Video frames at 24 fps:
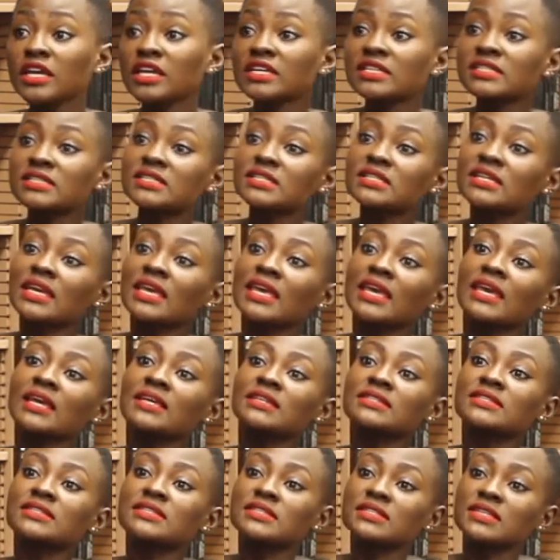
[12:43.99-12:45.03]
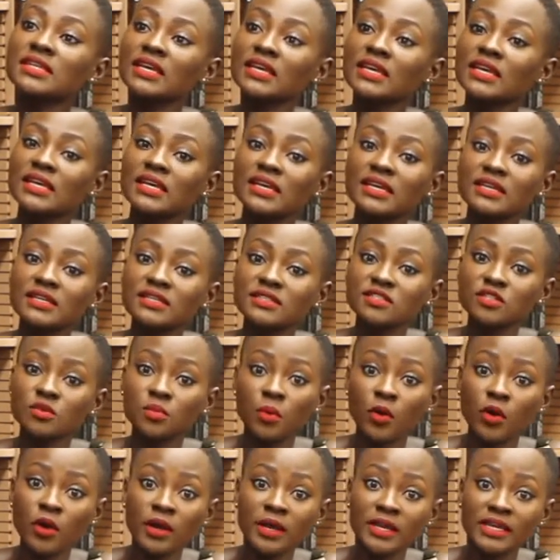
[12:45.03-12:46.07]
is to get to
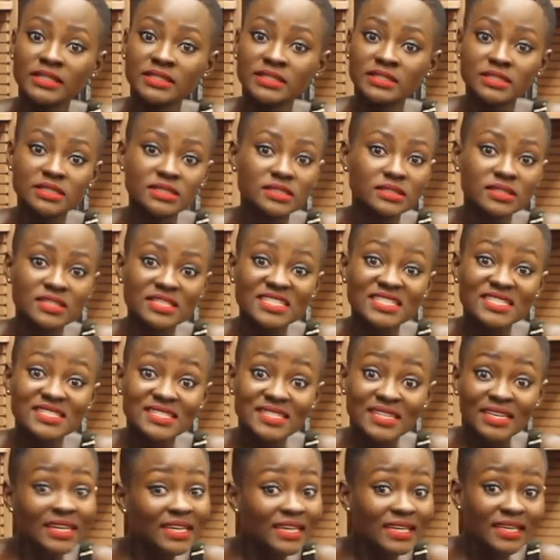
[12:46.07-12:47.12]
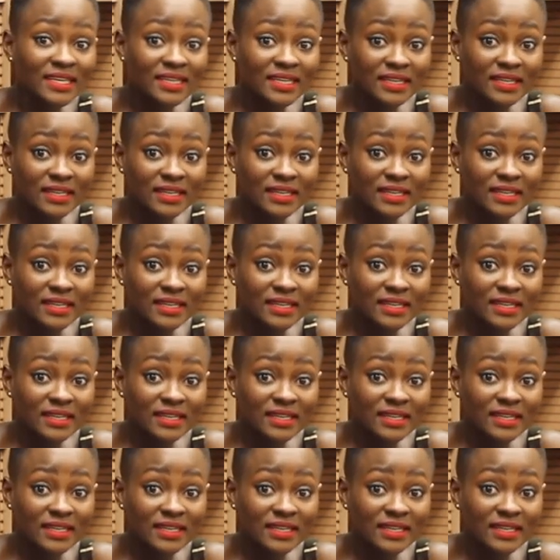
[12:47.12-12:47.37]
point C.